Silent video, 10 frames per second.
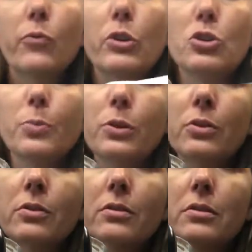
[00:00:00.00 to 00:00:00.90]

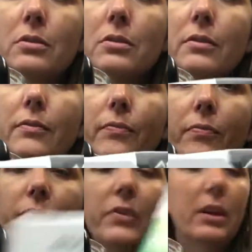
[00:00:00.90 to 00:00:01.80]
Enrichables.
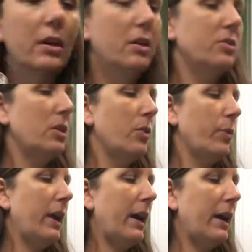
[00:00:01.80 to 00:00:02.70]
So
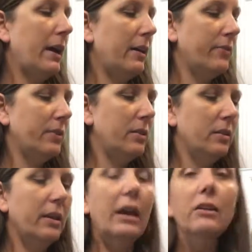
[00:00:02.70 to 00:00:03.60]
we have
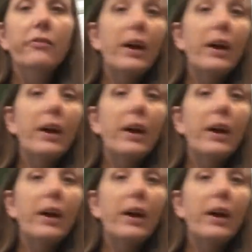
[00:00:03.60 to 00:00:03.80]
kale and